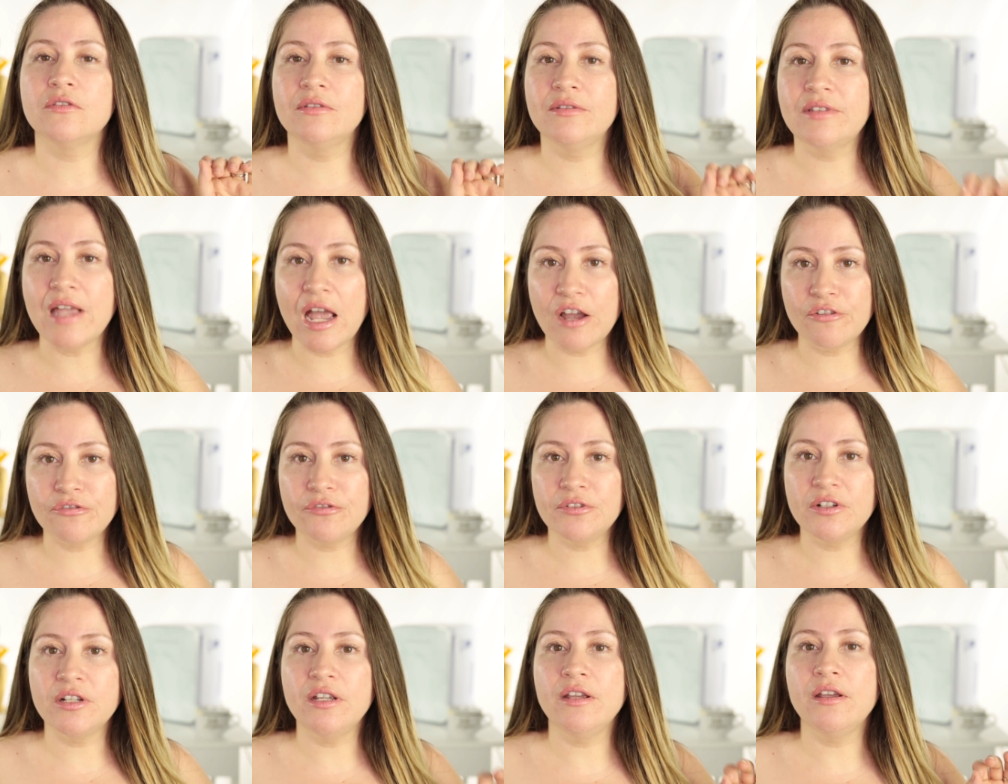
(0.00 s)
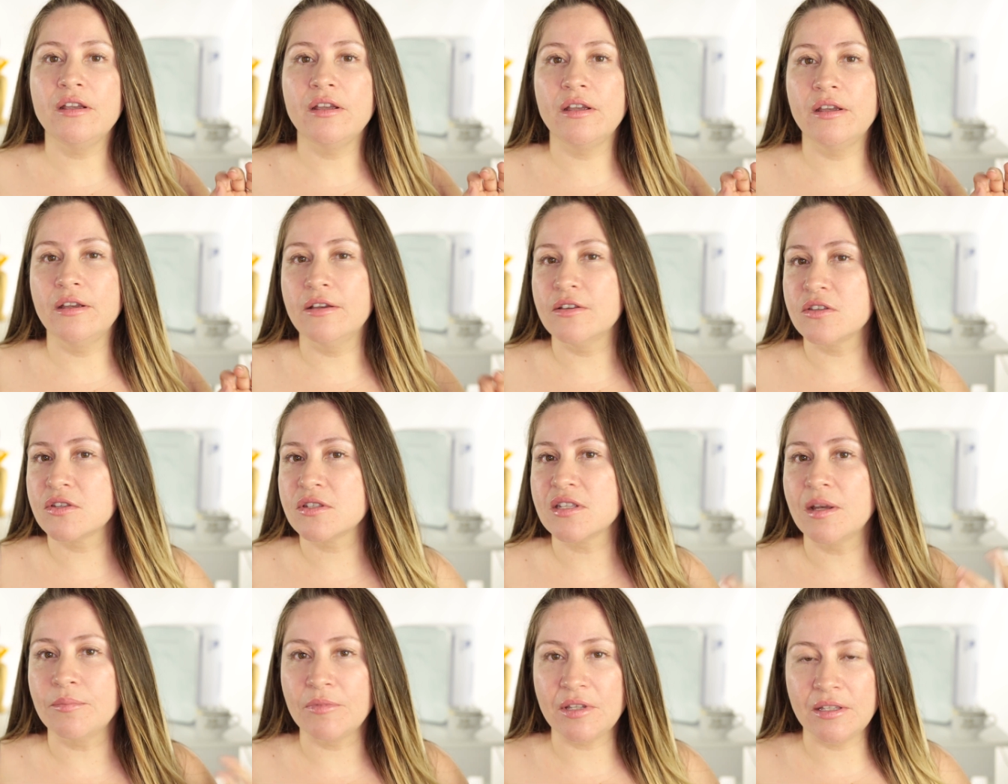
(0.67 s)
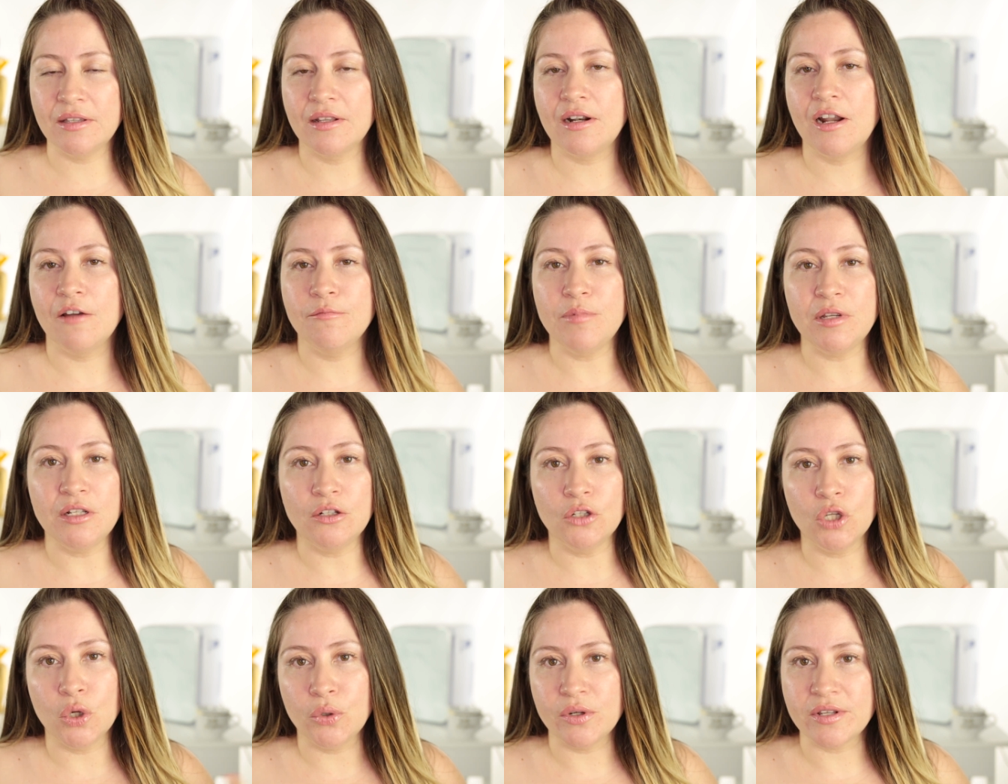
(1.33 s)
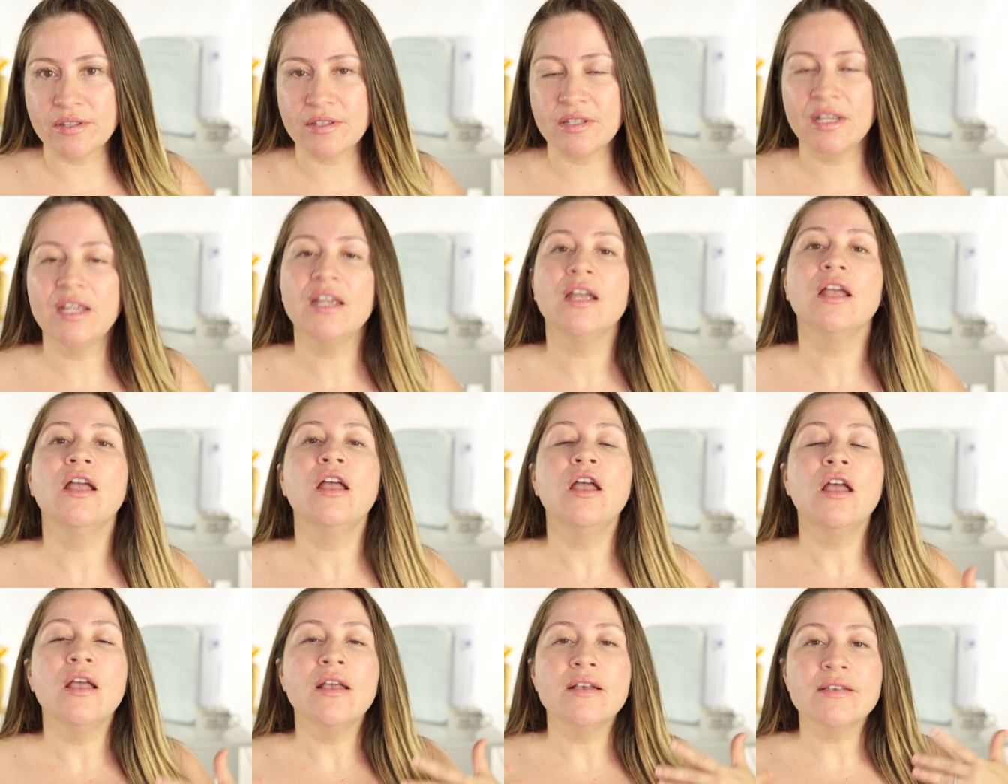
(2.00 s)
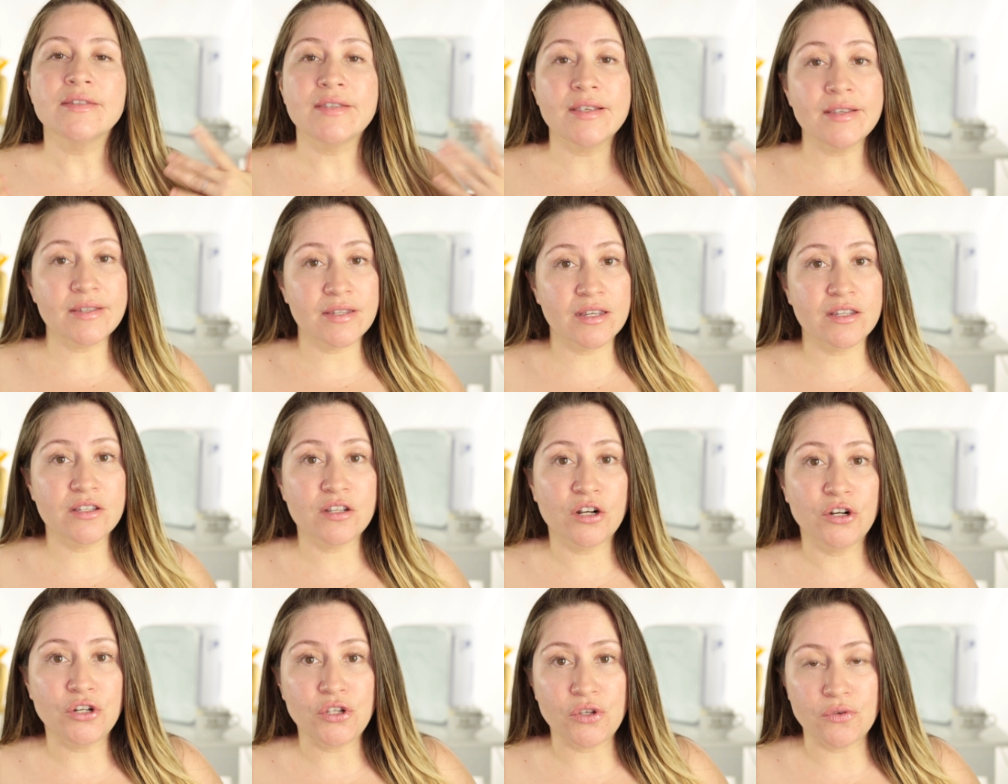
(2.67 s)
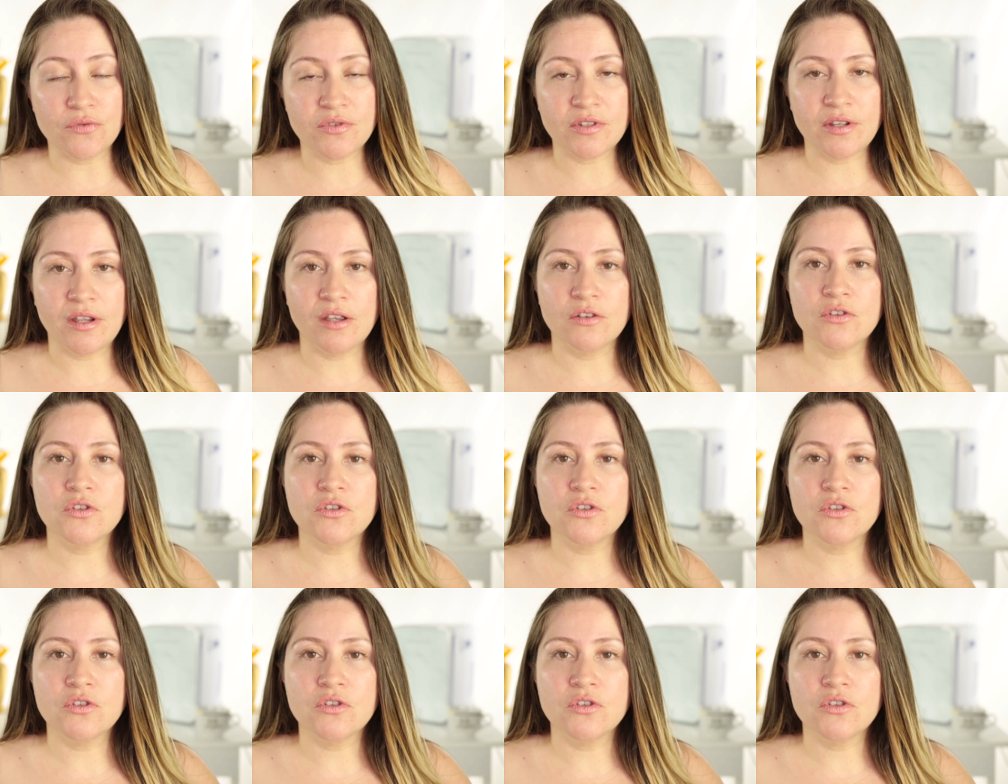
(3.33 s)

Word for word: Definitely is something that I've been noticing since I started using